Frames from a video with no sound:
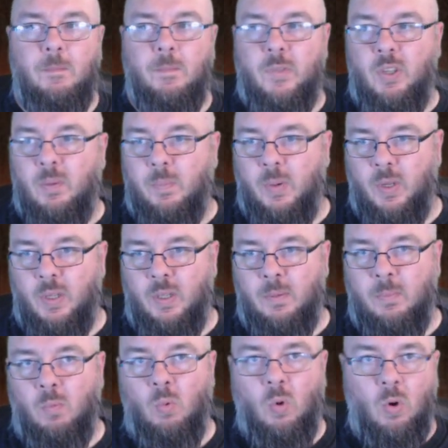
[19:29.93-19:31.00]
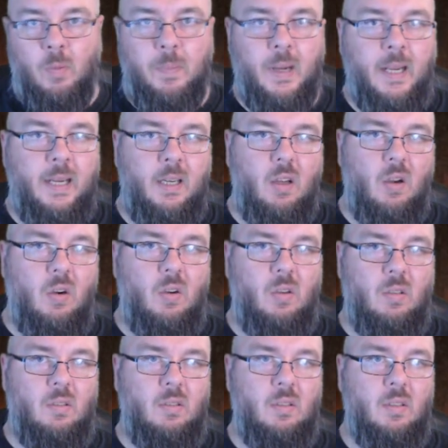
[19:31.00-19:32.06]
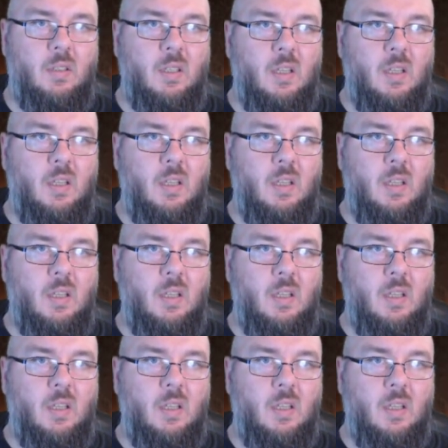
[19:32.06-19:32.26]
you put your war paint on.